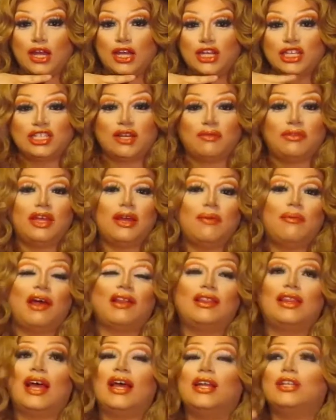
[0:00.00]
Something
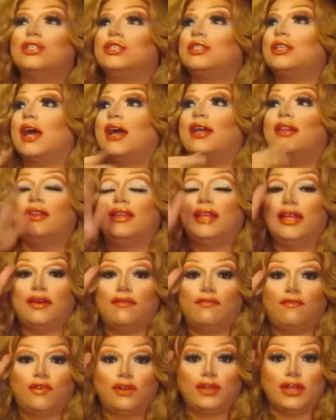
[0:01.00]
about that, just I
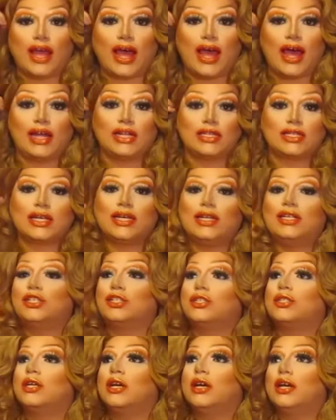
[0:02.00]
live for that. And
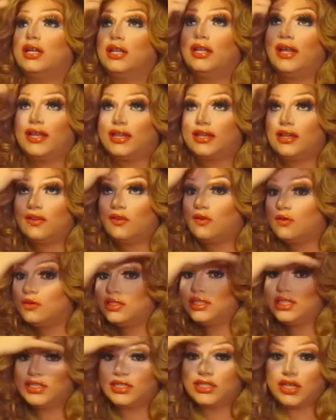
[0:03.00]
just like the little
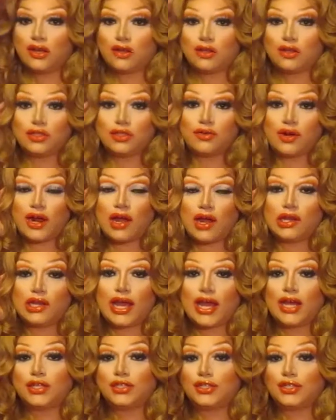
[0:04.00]
details around
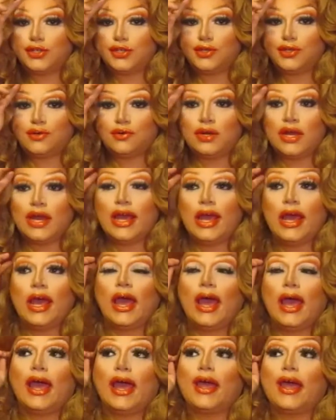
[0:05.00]
that too.
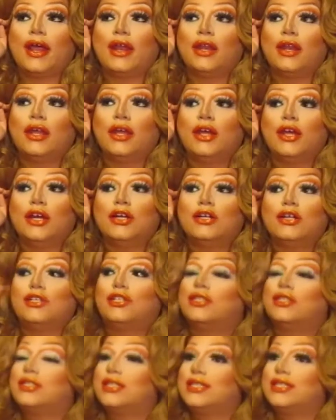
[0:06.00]
And
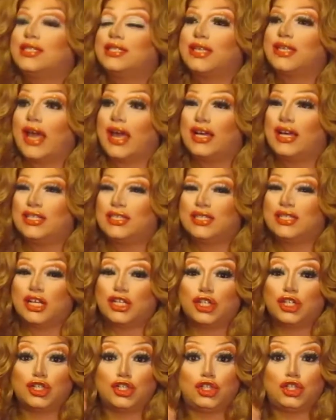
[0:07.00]
just this is like such
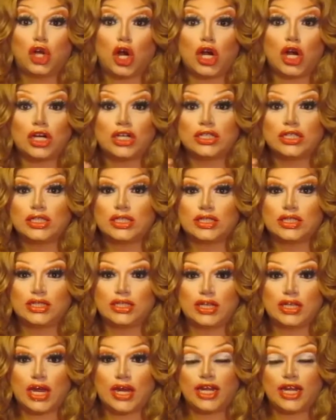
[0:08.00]
a dark,
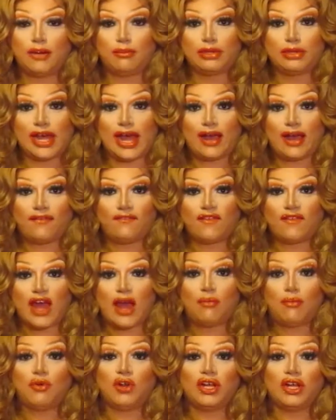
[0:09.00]
stunning black
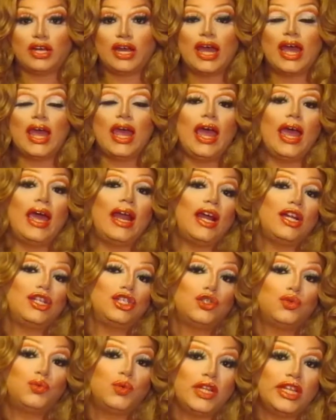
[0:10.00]
fabric. And I
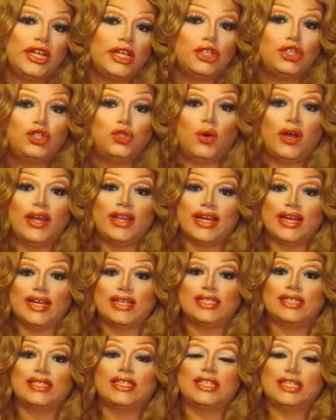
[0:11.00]
just really enjoy
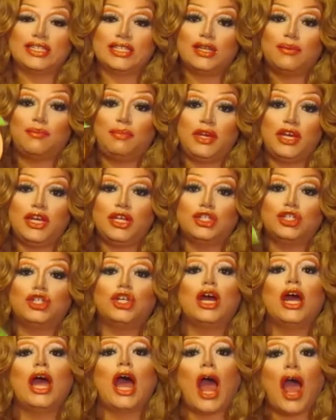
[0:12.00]
this. This is a peach.
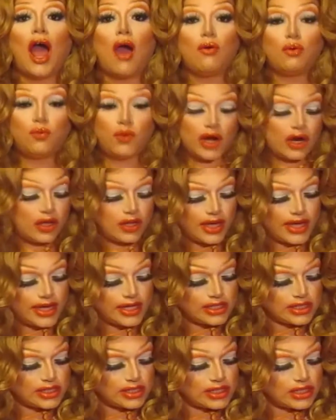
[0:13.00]
I would wear
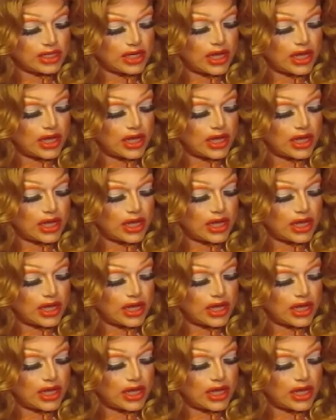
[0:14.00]
this.